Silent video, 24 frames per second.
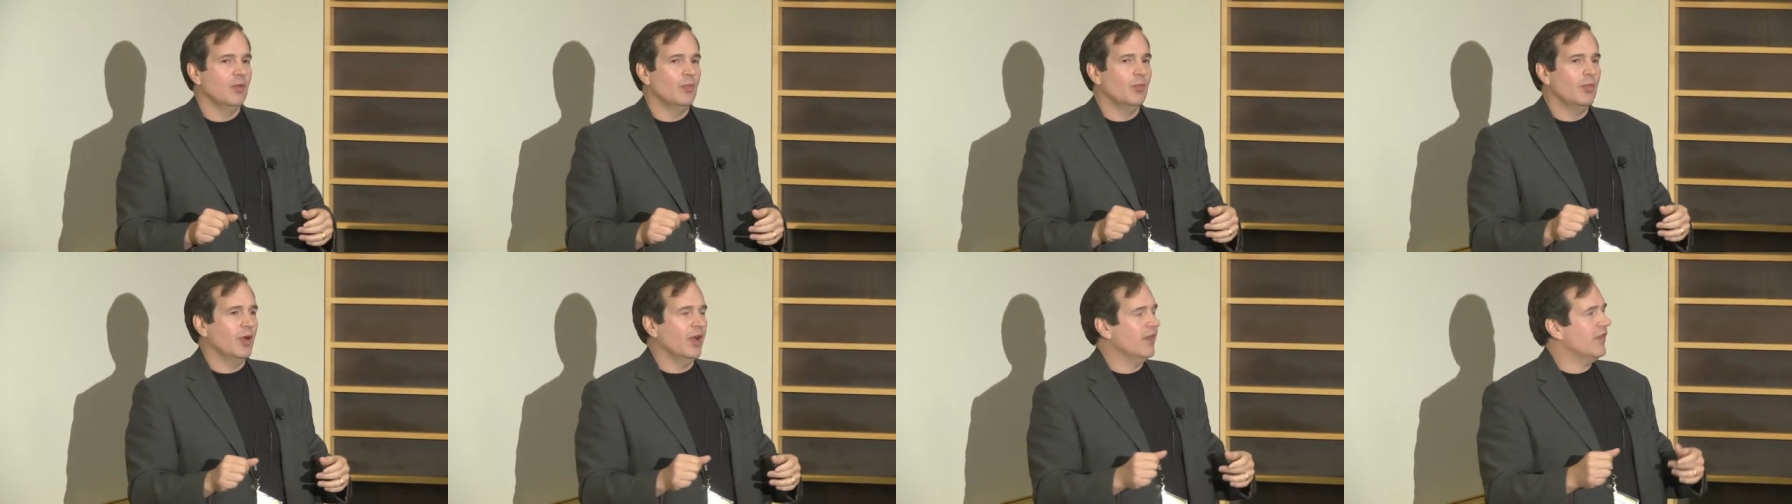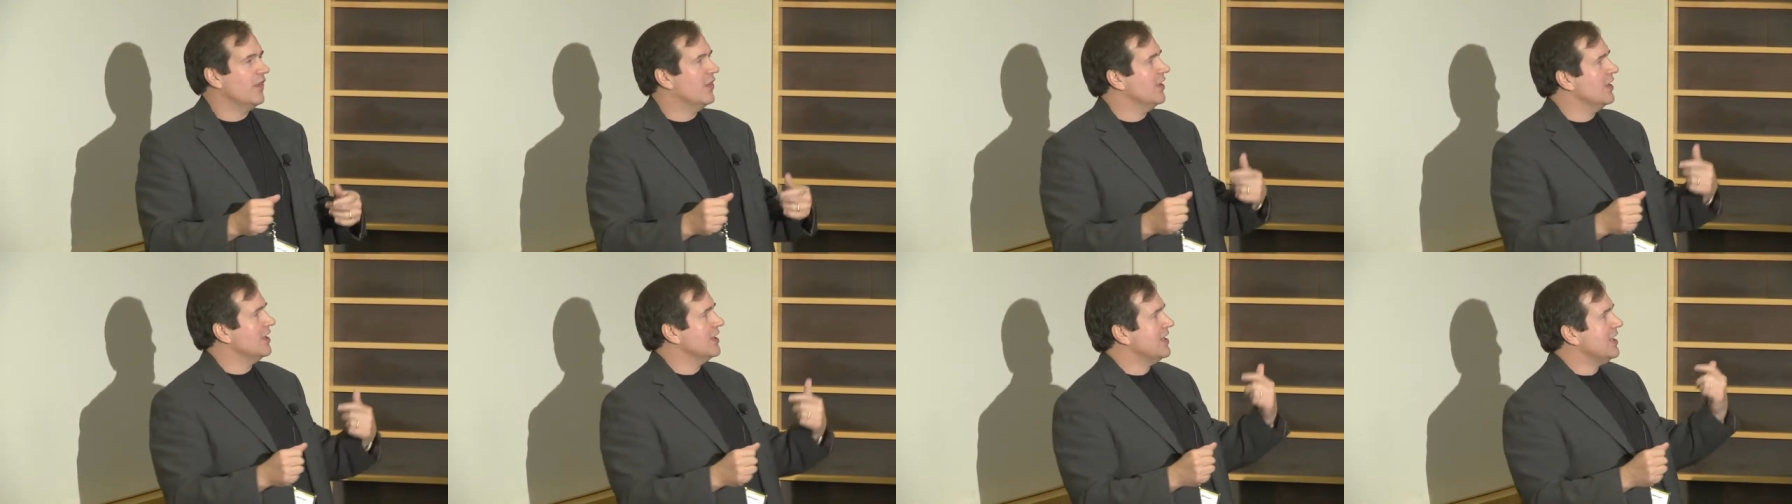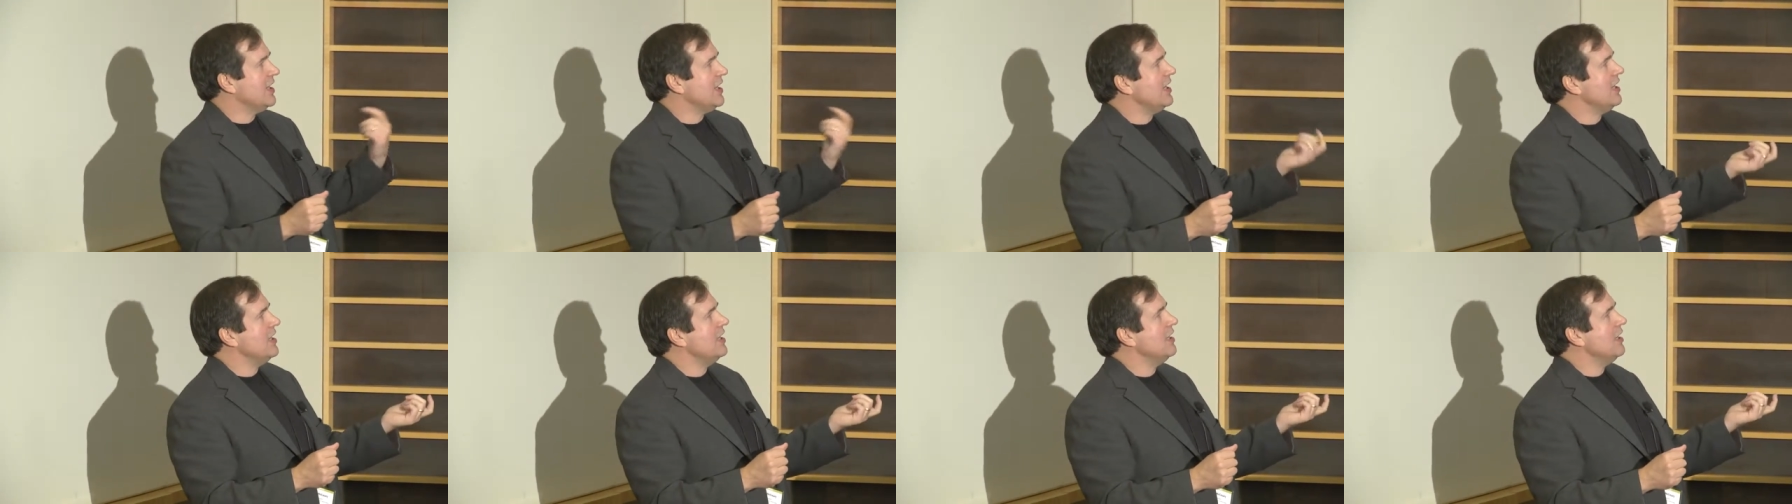but the
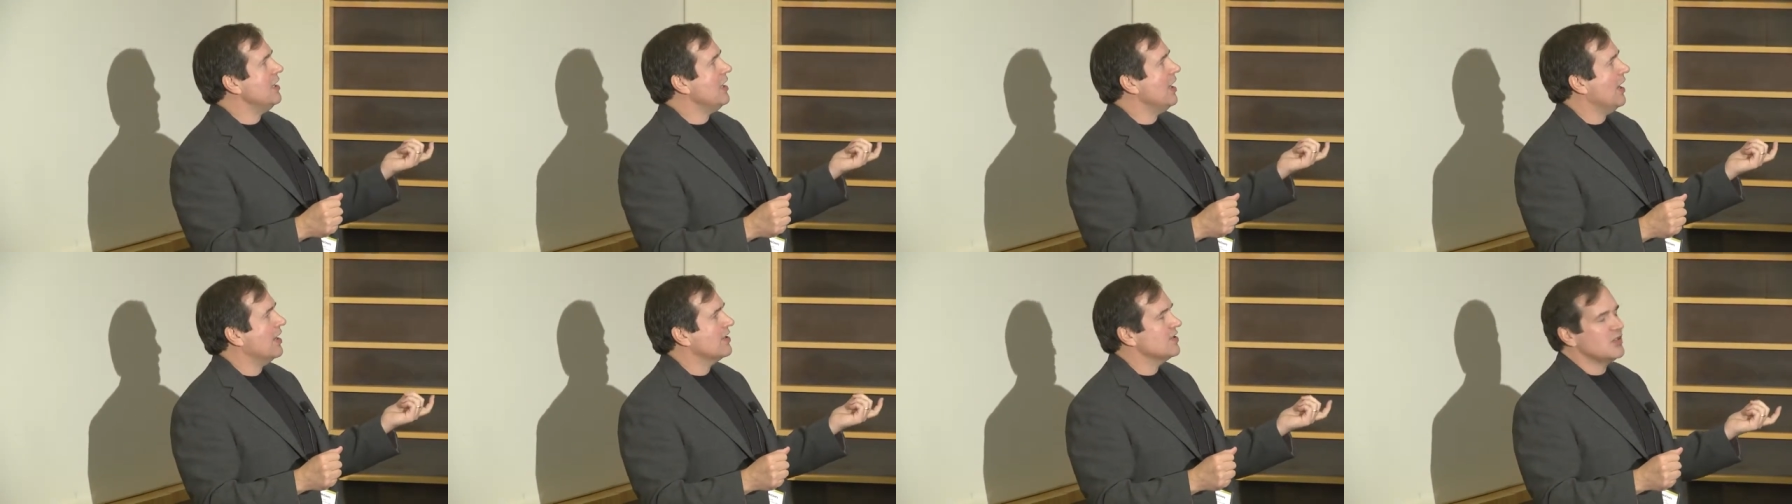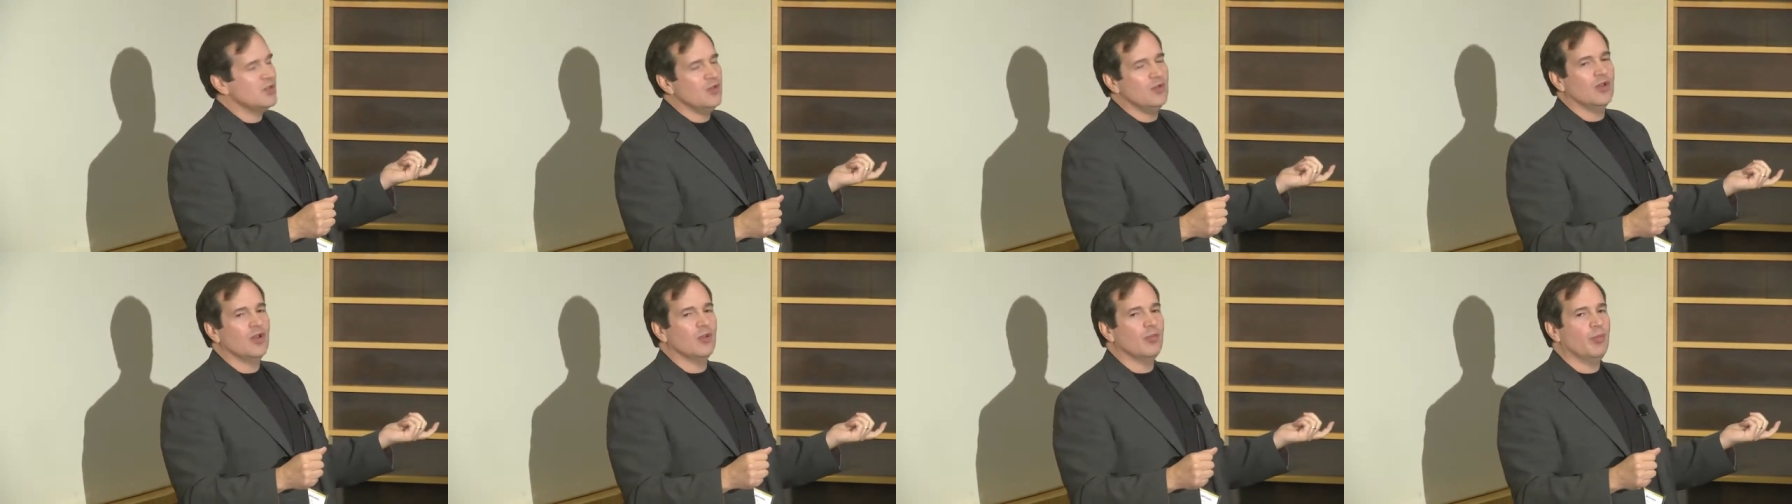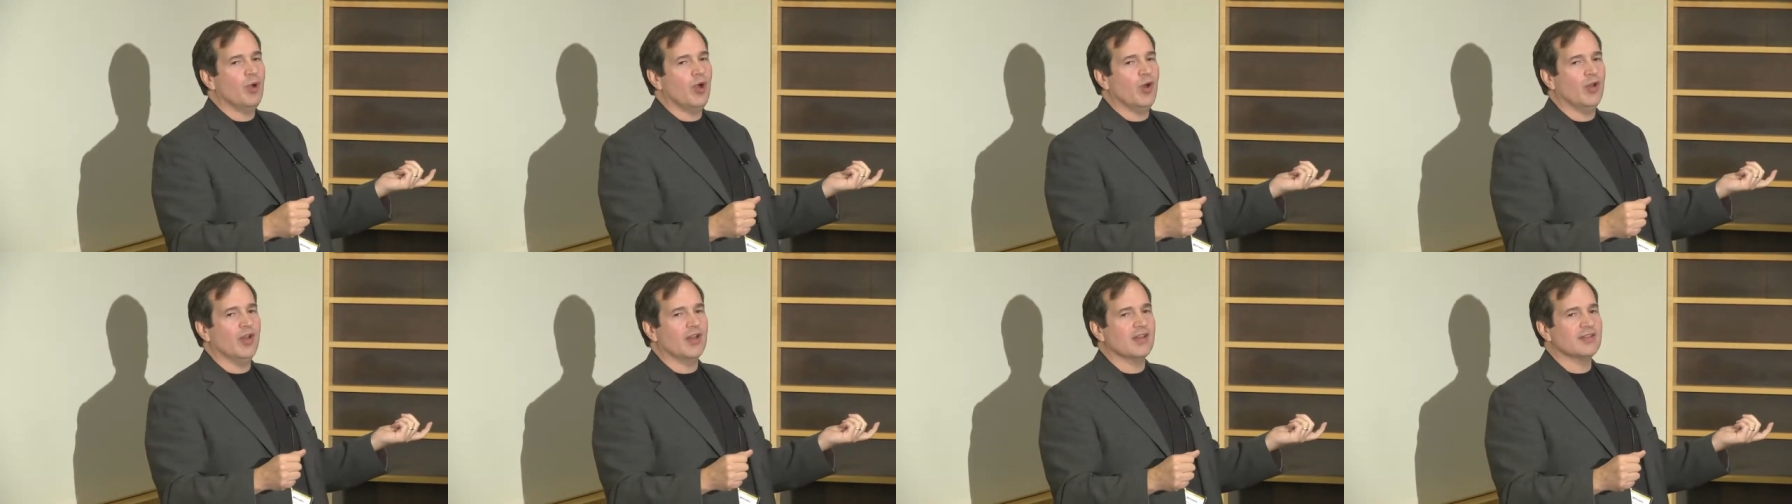key has 2
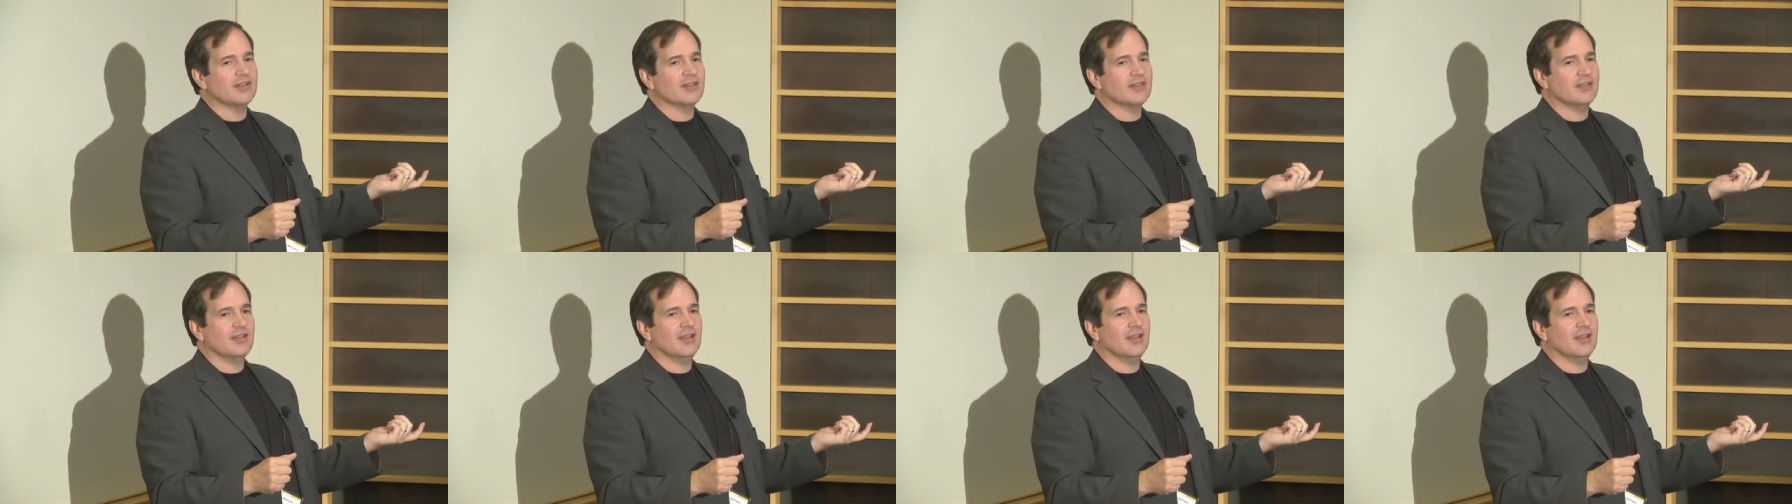components.